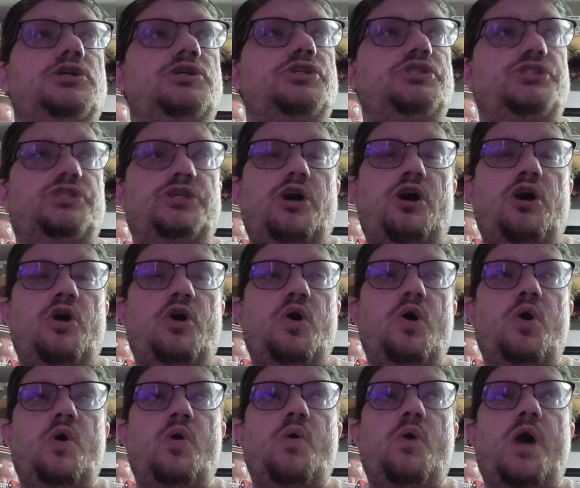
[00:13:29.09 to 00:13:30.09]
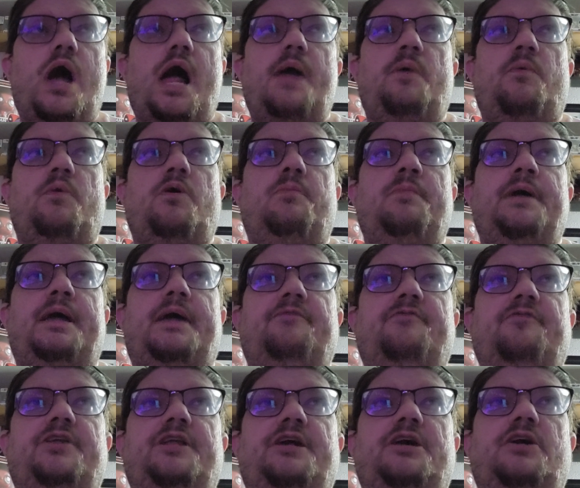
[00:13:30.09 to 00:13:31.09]
So I will make
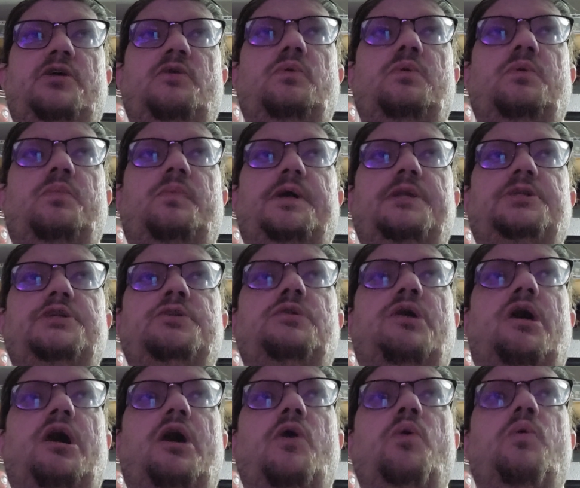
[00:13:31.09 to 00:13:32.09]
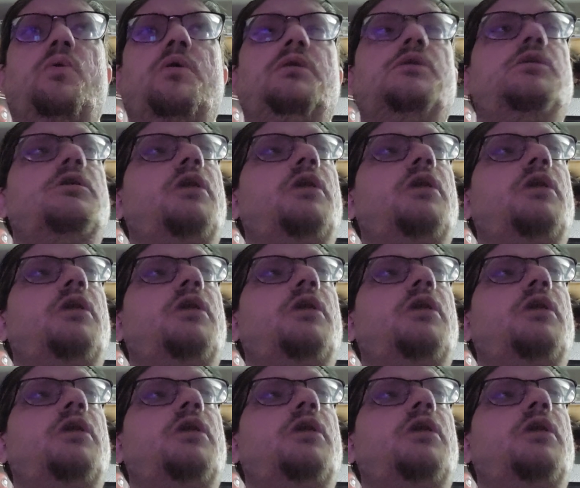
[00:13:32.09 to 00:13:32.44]
a video when we do go.